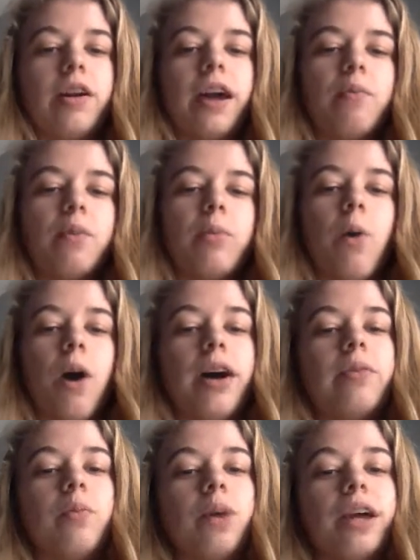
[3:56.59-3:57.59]
and
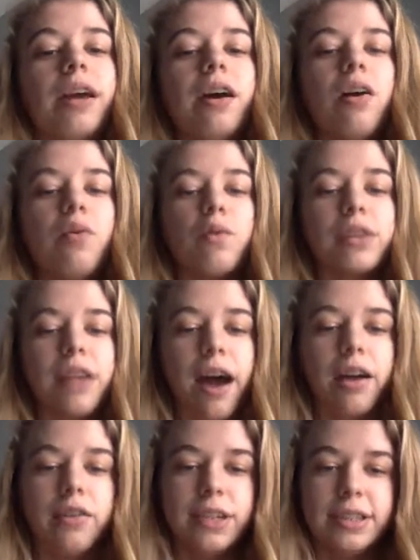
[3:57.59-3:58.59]
we rely
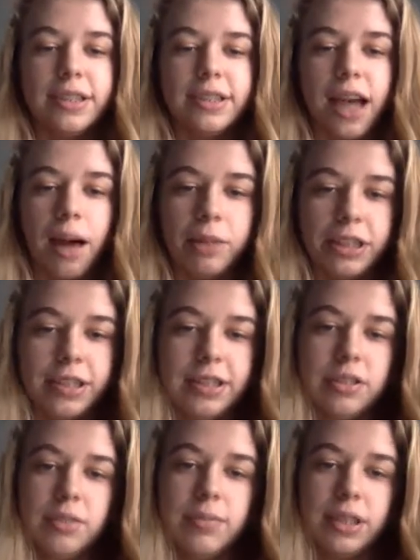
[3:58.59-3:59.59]
on these established
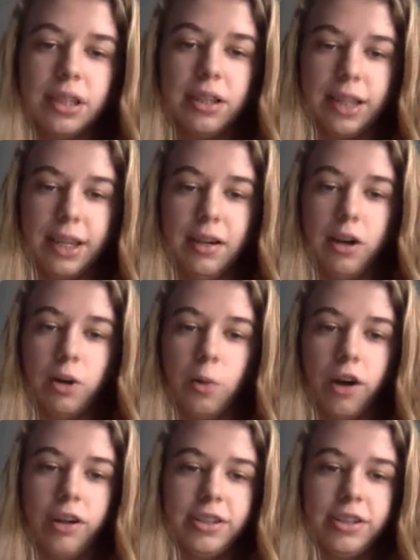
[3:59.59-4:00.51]
systems to clean our water